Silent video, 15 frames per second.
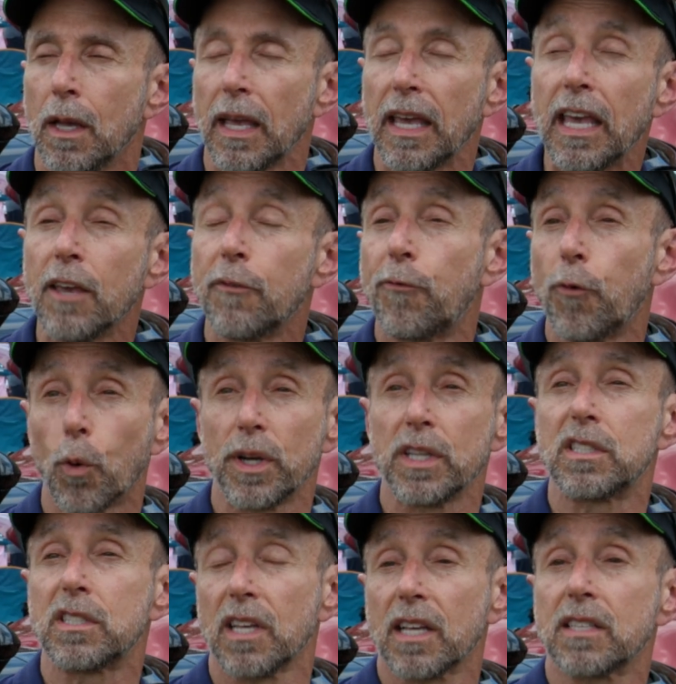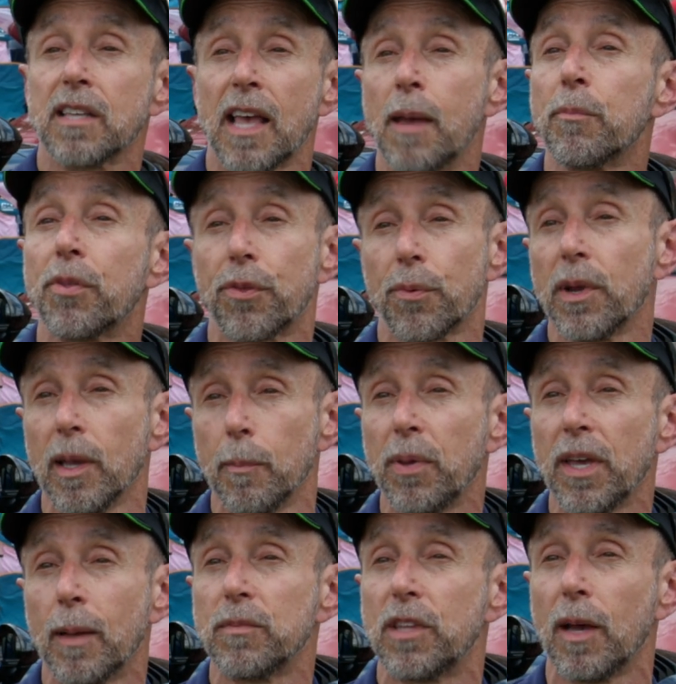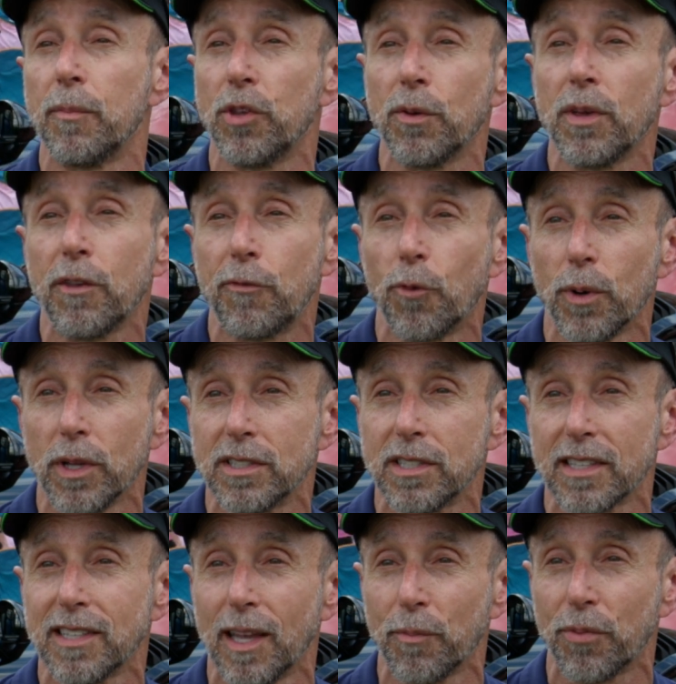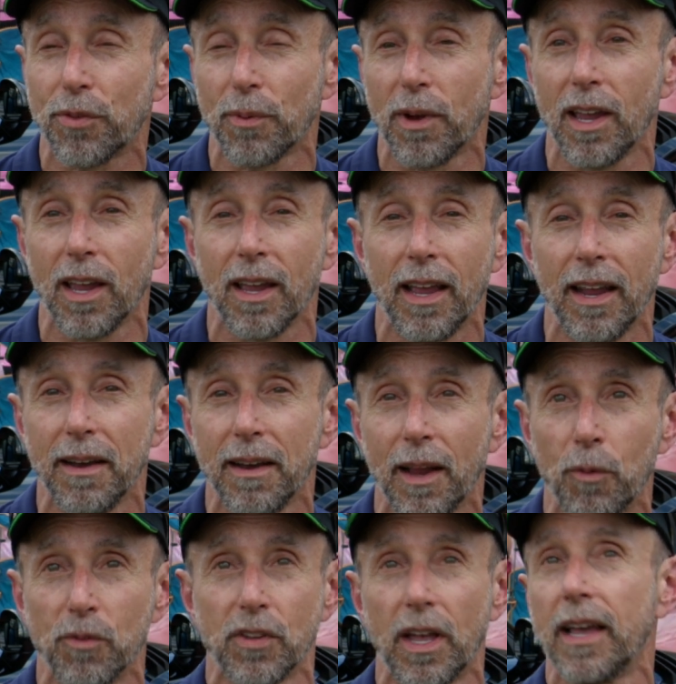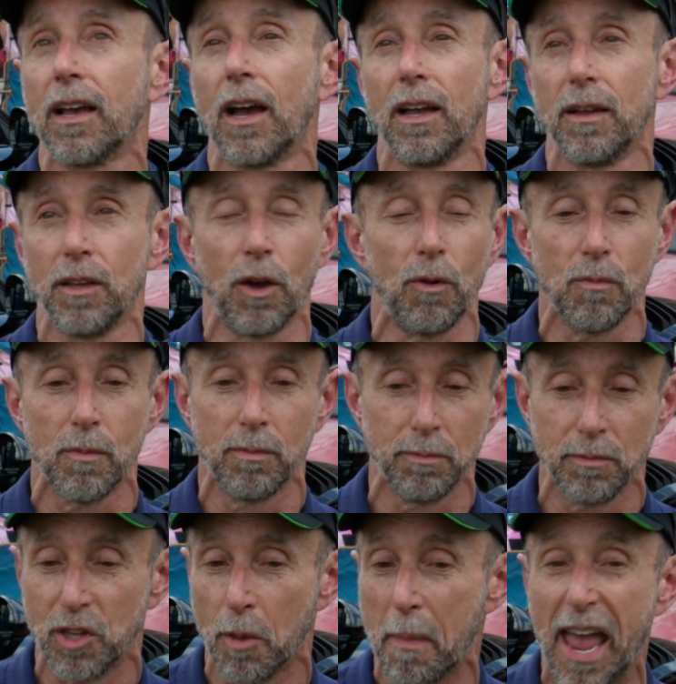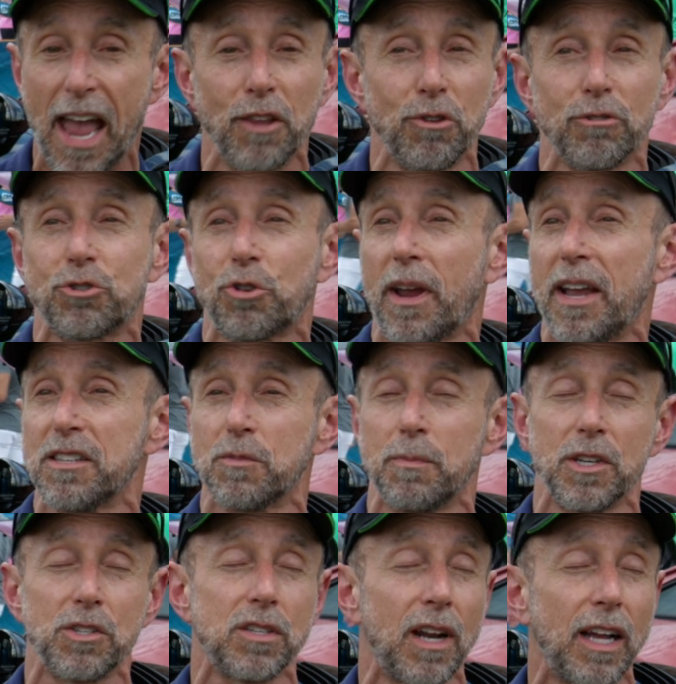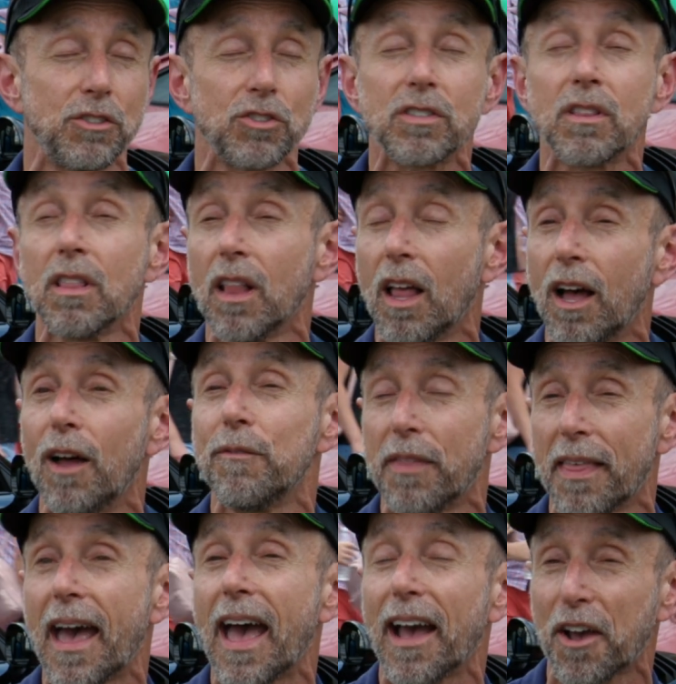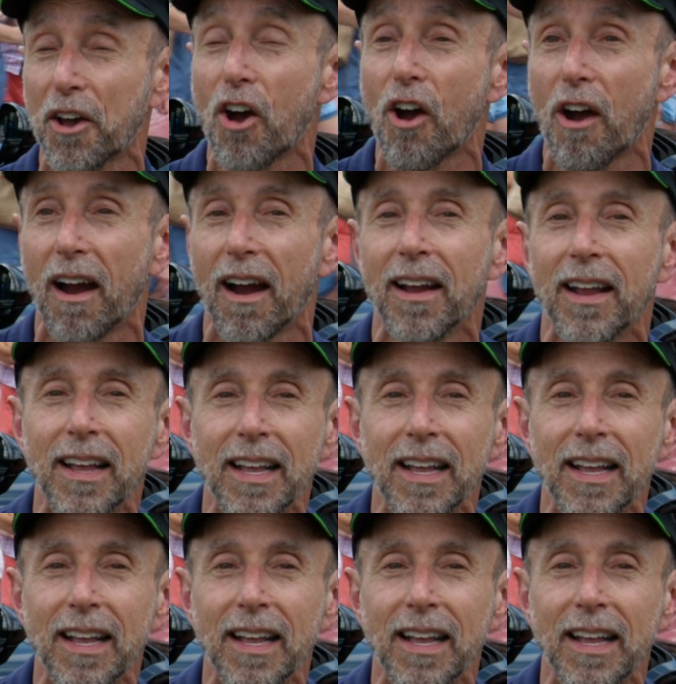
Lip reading: E46 M3, a BMW E46 M3. And it was like, you know, the manual transmission. I just loved that car.